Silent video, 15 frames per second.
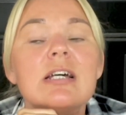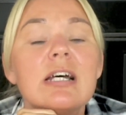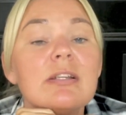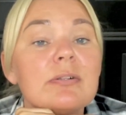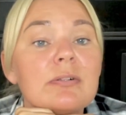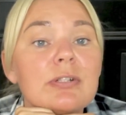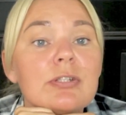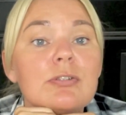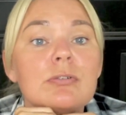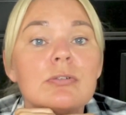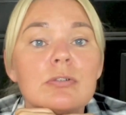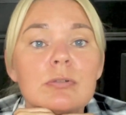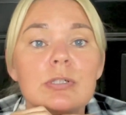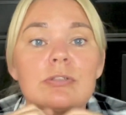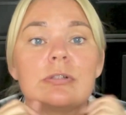I know, you don't
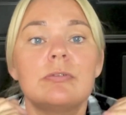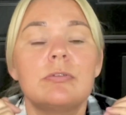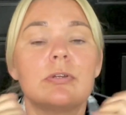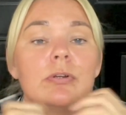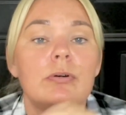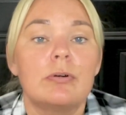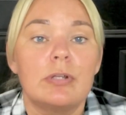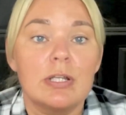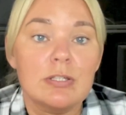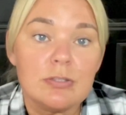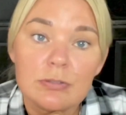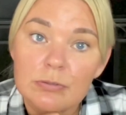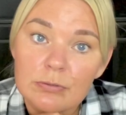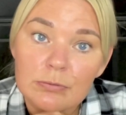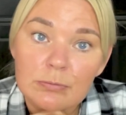know what's around the corner,
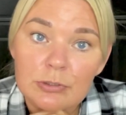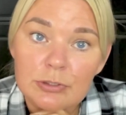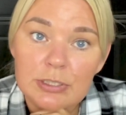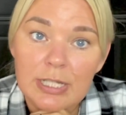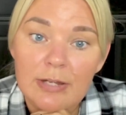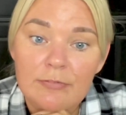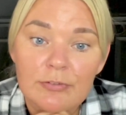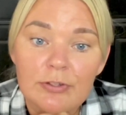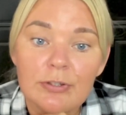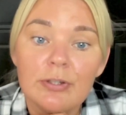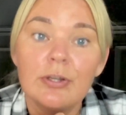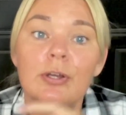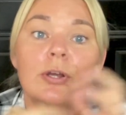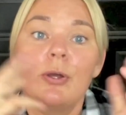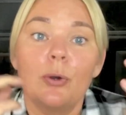so we'll just have to
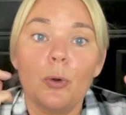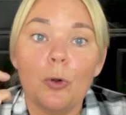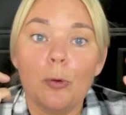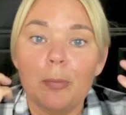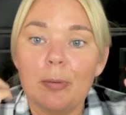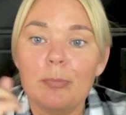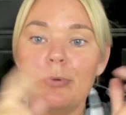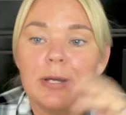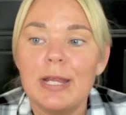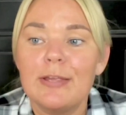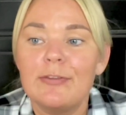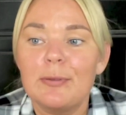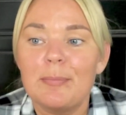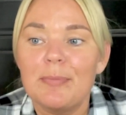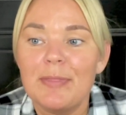hope and pray
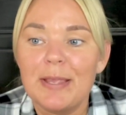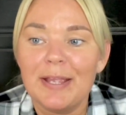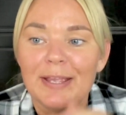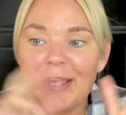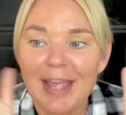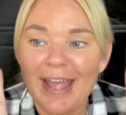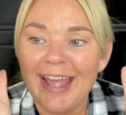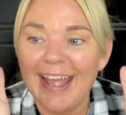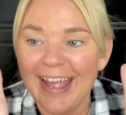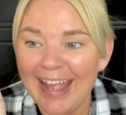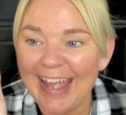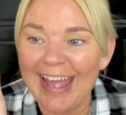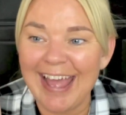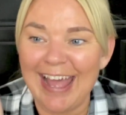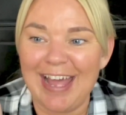something
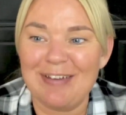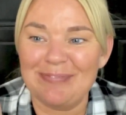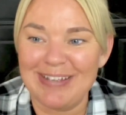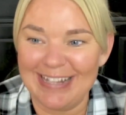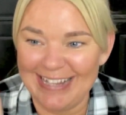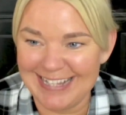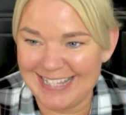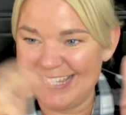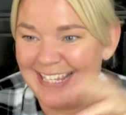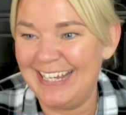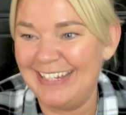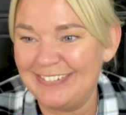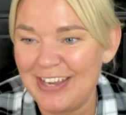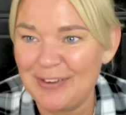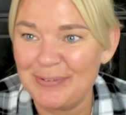
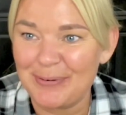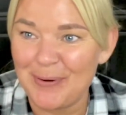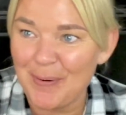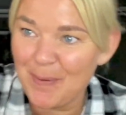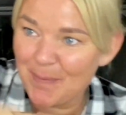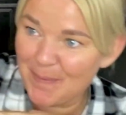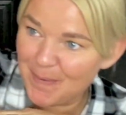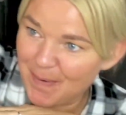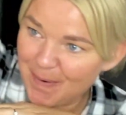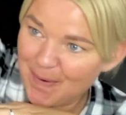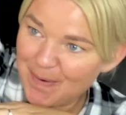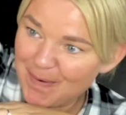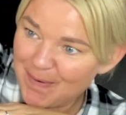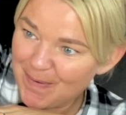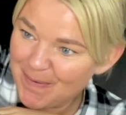happens. Where we go,
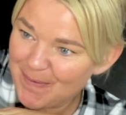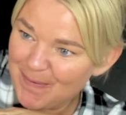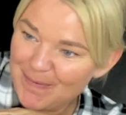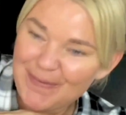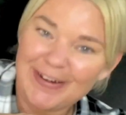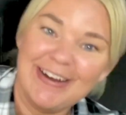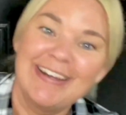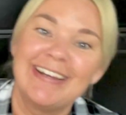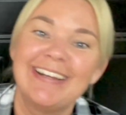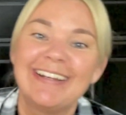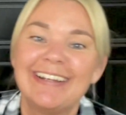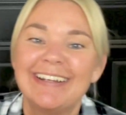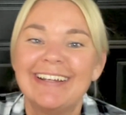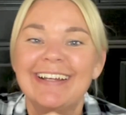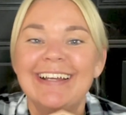woohoo!
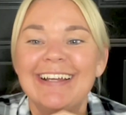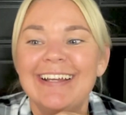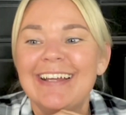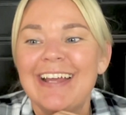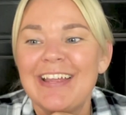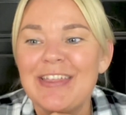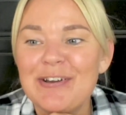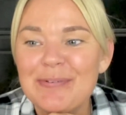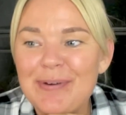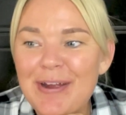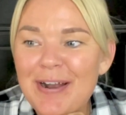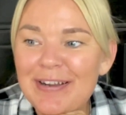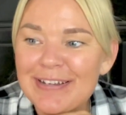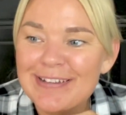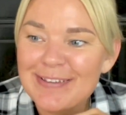The
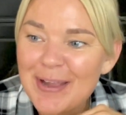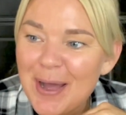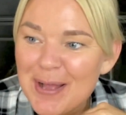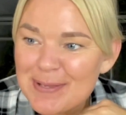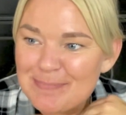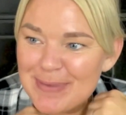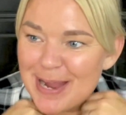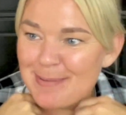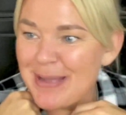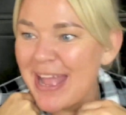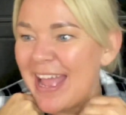world is yours, baby.